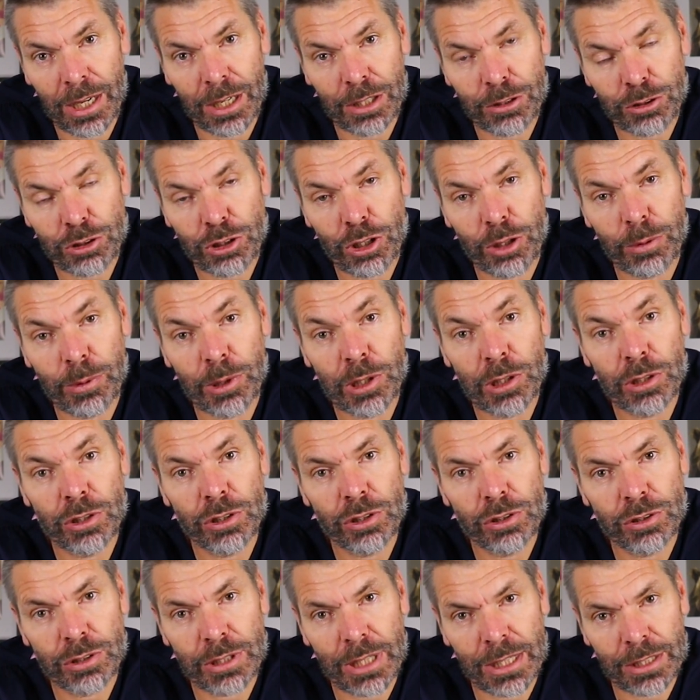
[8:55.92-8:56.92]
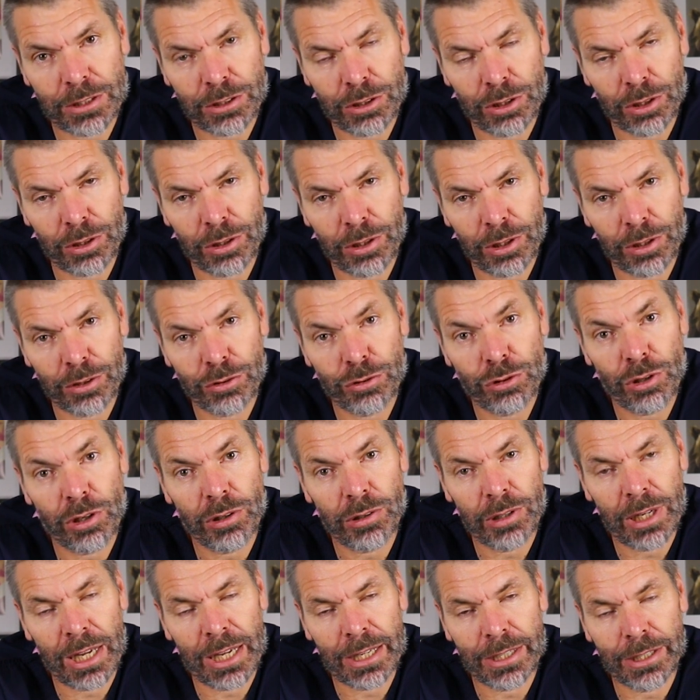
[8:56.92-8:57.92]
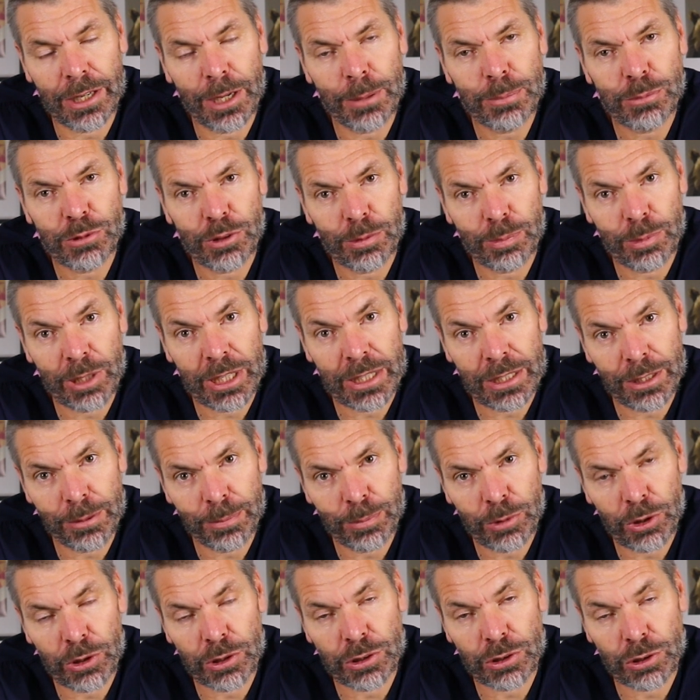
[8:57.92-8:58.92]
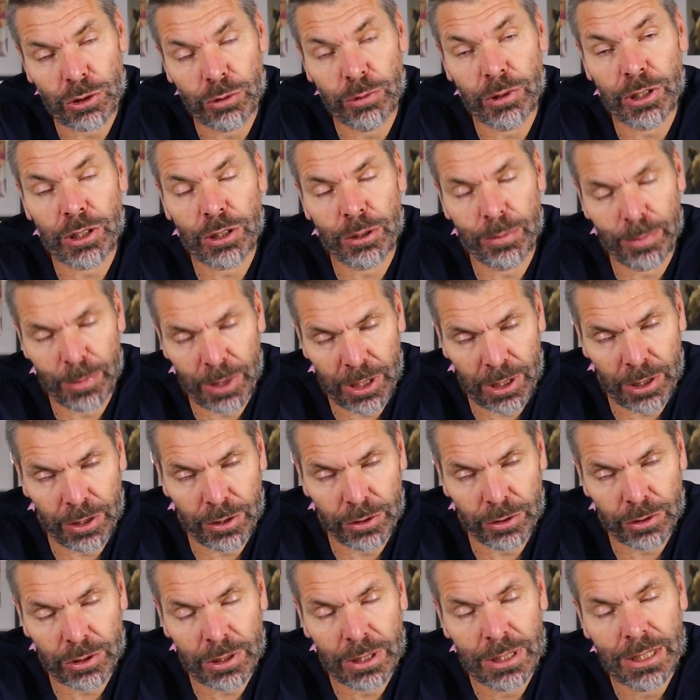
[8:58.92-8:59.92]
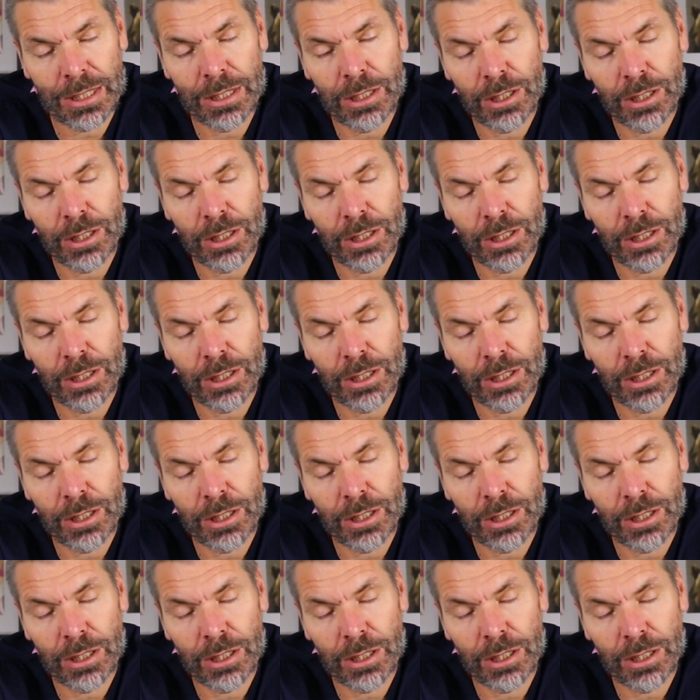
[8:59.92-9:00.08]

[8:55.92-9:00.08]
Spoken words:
So we could use that to control a number of bleeding points, or it can be used